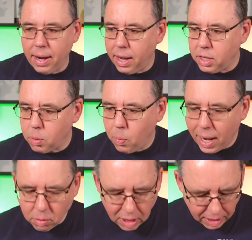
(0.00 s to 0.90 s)
And when
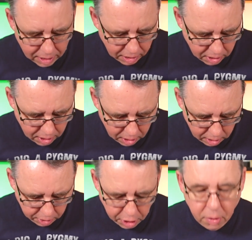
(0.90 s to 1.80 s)
I was listening to the
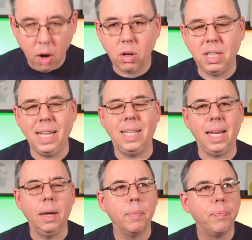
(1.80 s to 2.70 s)
New York
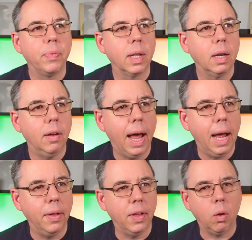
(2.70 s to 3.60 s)
City,
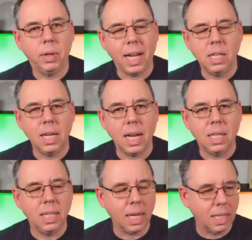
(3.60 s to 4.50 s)
the old
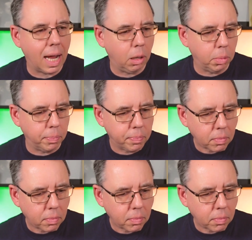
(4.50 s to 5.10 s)
1986 album,